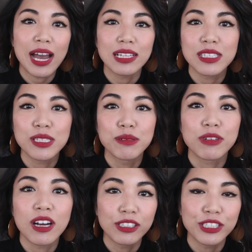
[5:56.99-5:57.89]
add some
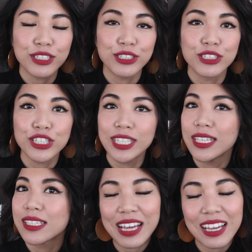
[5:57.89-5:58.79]
color to your
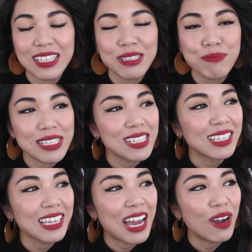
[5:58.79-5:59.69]
cheeks. That is
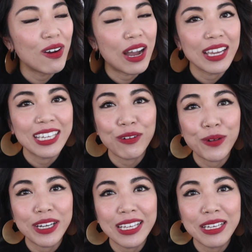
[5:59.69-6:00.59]
basically how I get
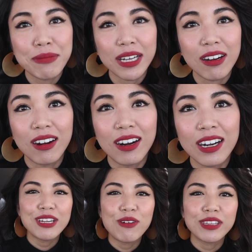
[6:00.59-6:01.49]
ready in my car.
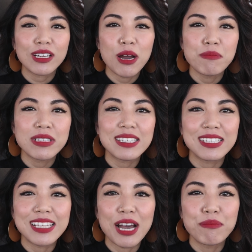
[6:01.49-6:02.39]
Let me know in the comments
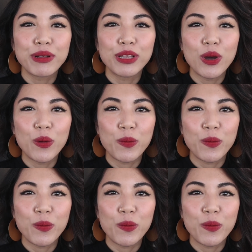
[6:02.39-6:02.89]
down below